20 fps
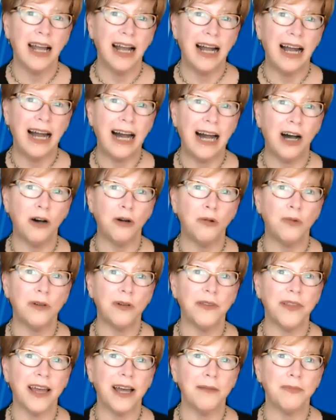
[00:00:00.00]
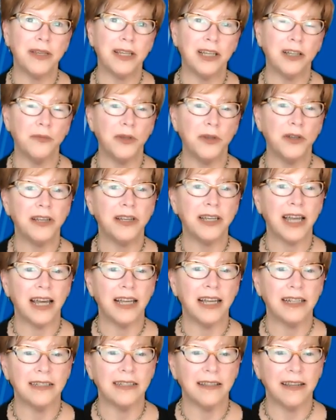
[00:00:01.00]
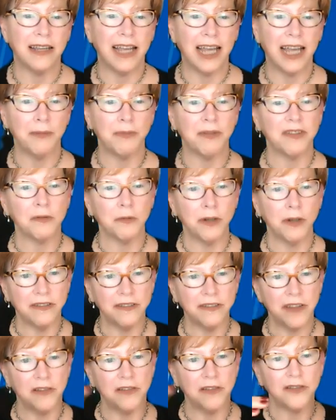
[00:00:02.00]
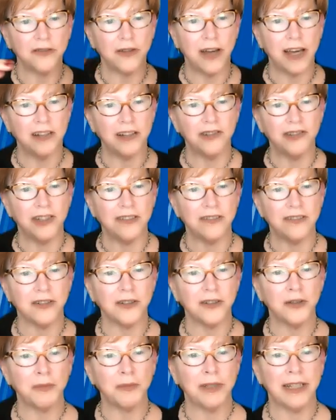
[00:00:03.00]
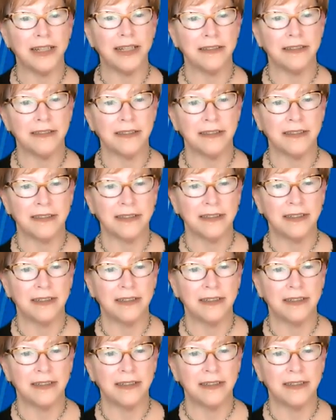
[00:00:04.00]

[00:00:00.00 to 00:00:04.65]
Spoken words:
how will that be communicated to the campus once those strategies are in place?